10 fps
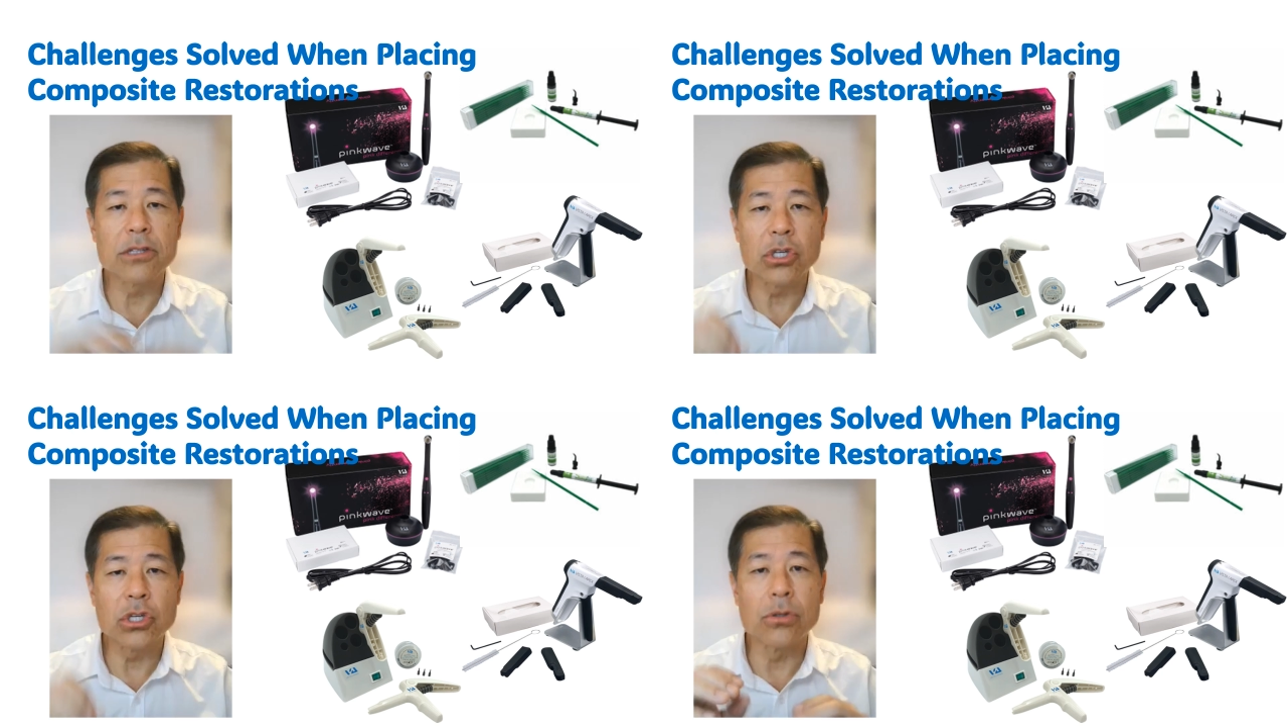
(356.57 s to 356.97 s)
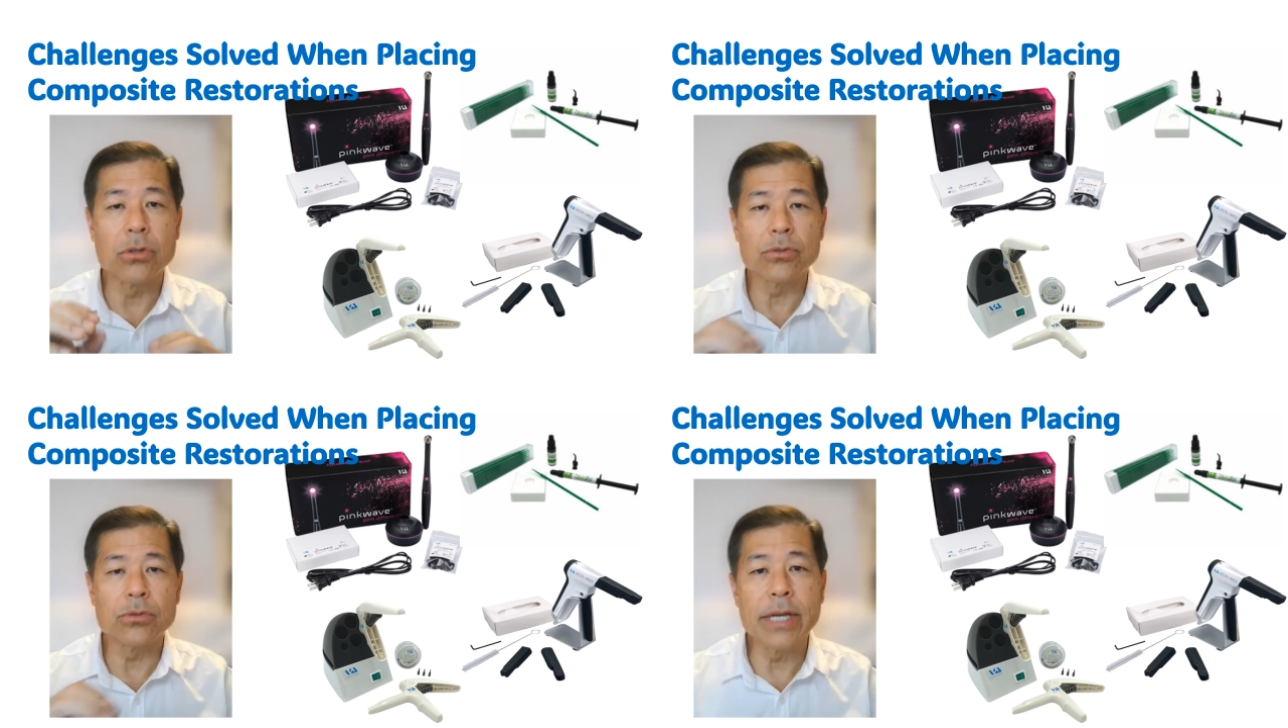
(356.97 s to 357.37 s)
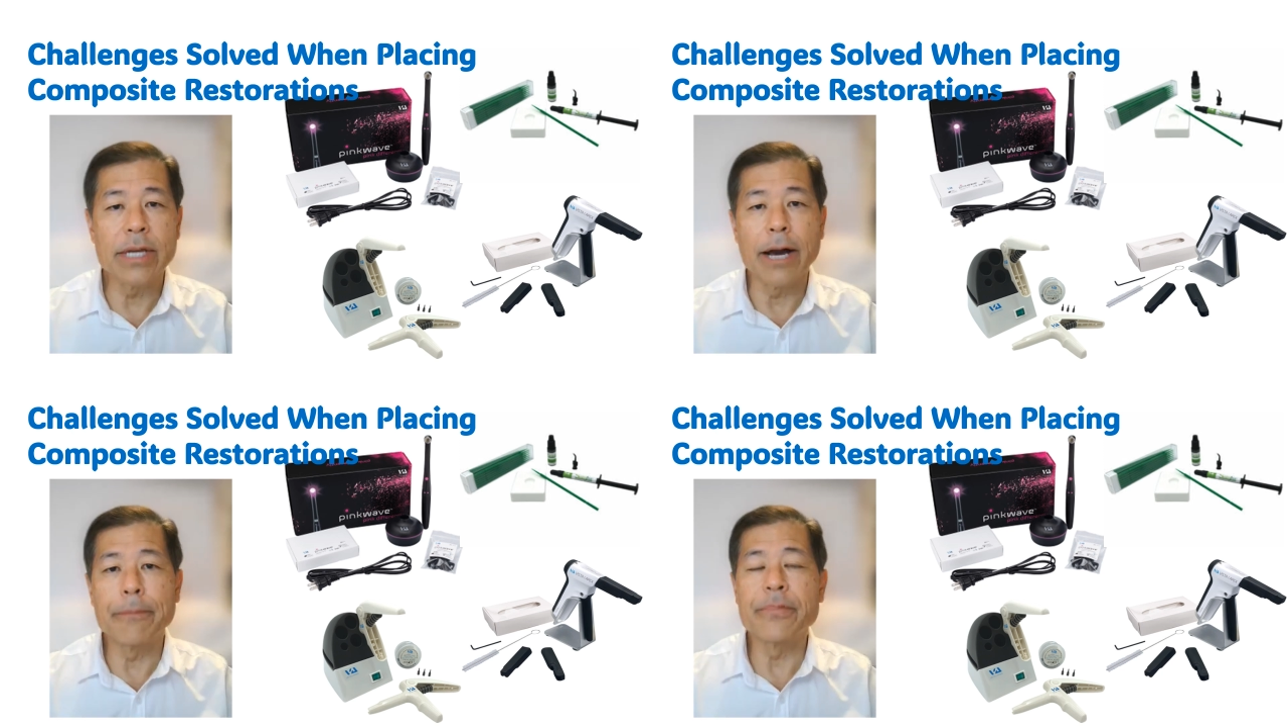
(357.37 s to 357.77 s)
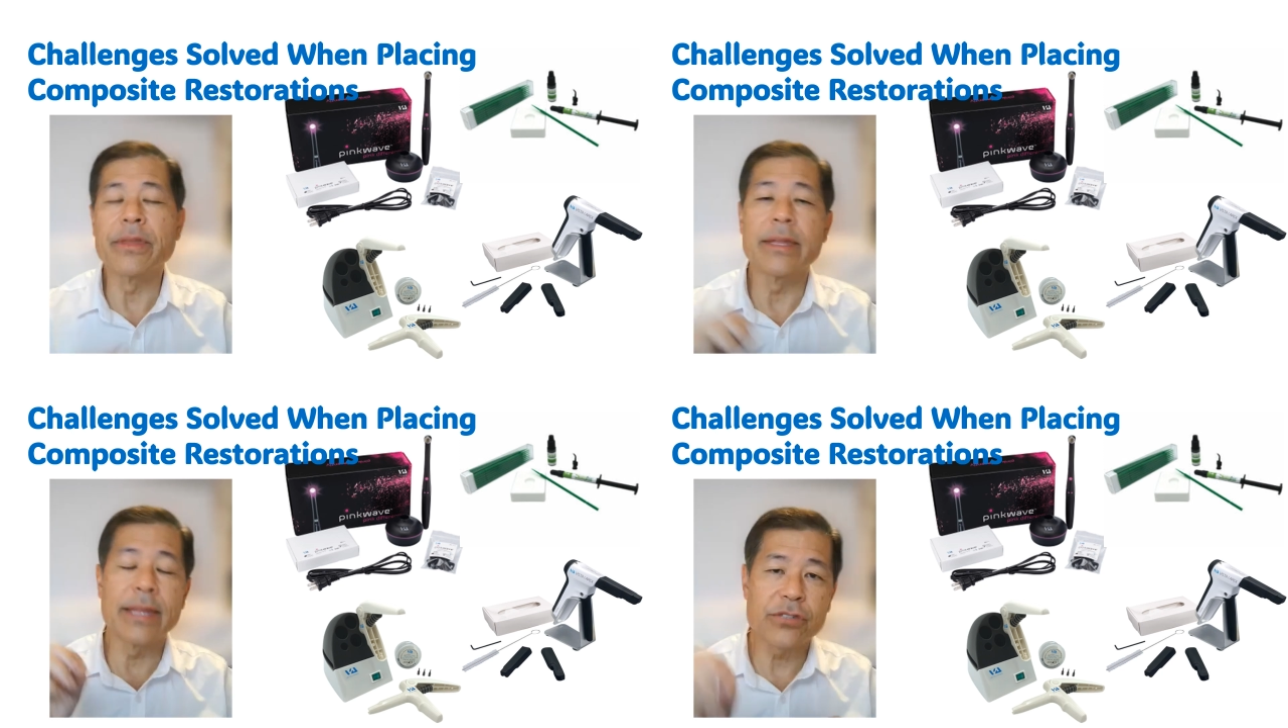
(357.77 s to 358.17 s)
cured to depth.
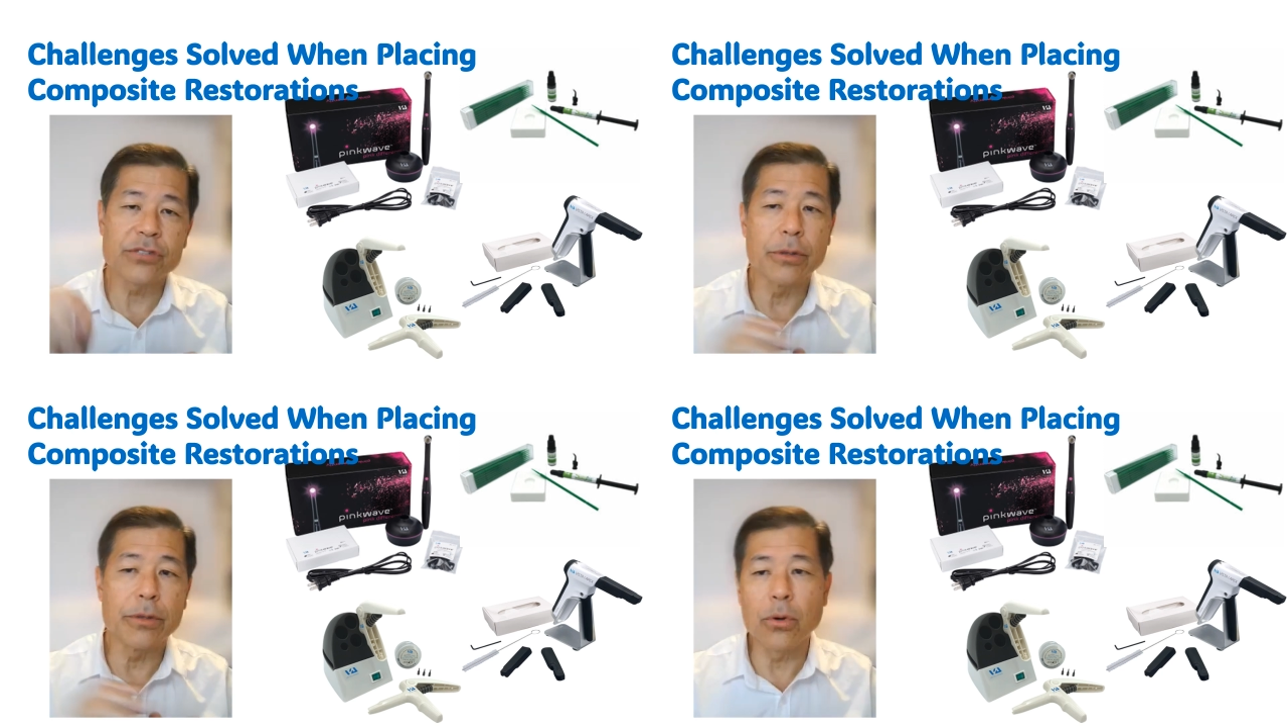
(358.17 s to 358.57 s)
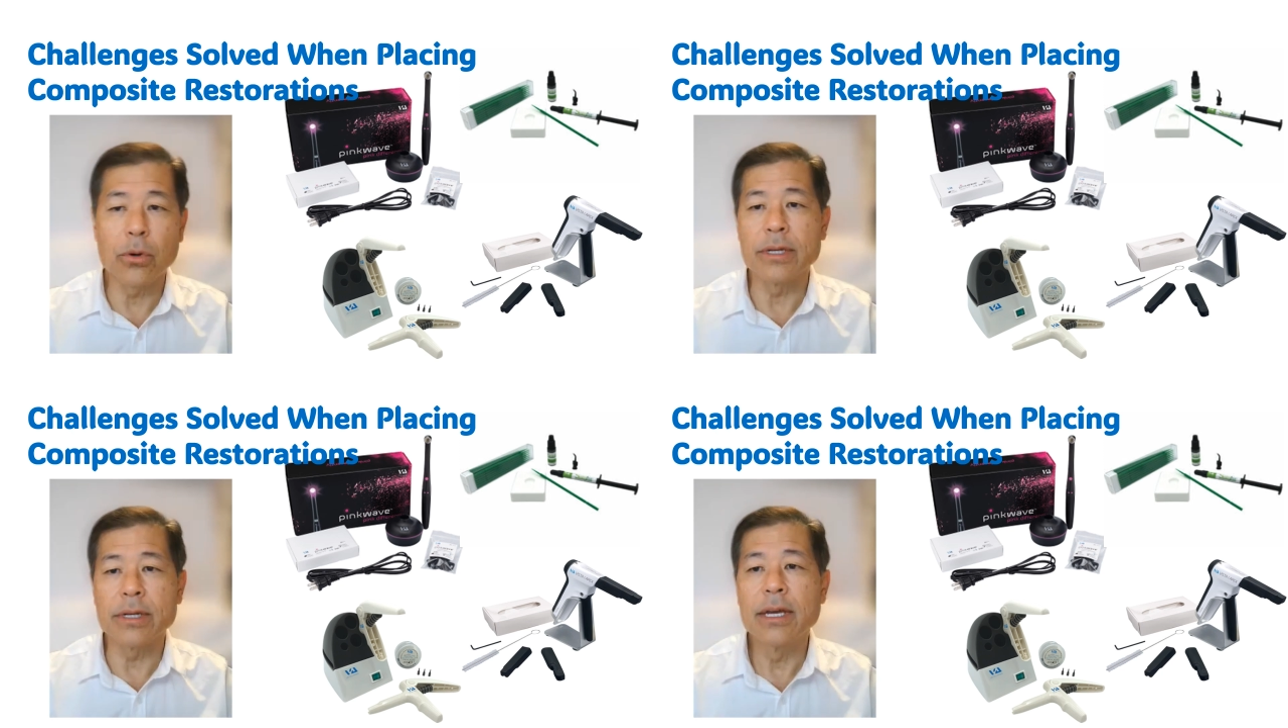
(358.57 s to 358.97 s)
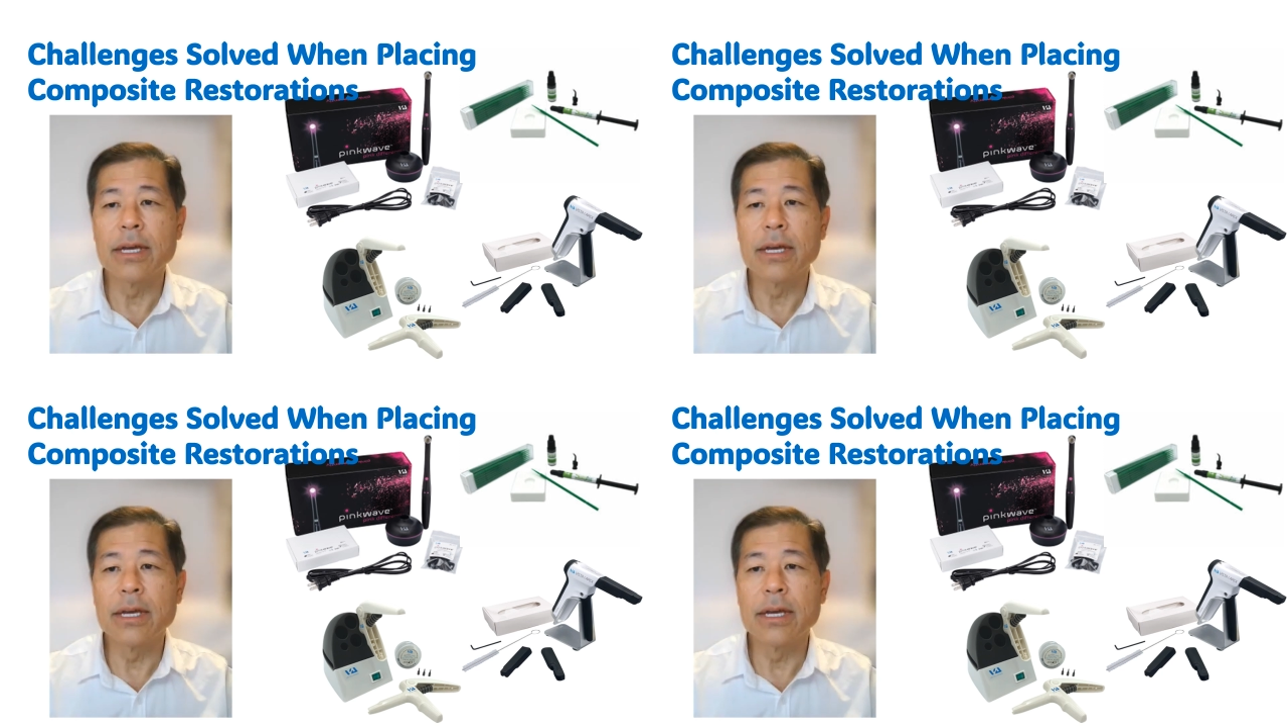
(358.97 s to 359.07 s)
And that's very important.